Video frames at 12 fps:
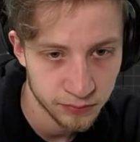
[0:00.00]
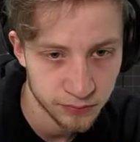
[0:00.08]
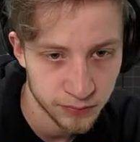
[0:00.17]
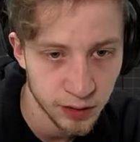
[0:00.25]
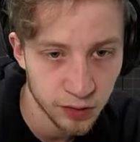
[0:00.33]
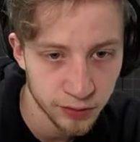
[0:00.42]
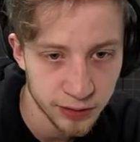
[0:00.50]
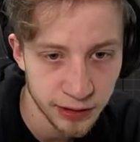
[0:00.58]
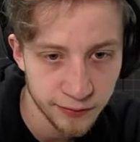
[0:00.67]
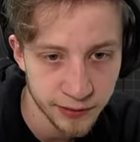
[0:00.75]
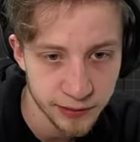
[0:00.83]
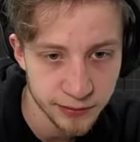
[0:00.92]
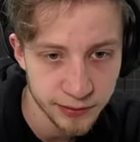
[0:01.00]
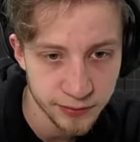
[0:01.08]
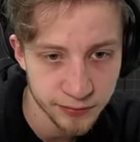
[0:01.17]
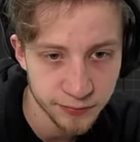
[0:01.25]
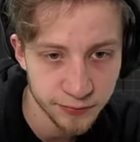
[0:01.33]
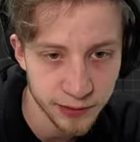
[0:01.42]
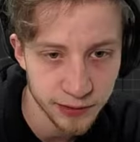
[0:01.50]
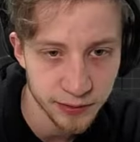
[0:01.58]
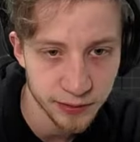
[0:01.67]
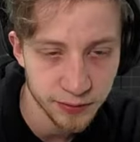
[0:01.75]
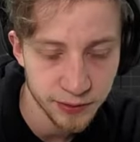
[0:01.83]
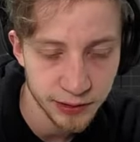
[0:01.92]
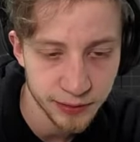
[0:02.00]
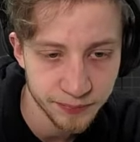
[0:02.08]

Oh, key event is its own thing. Okay.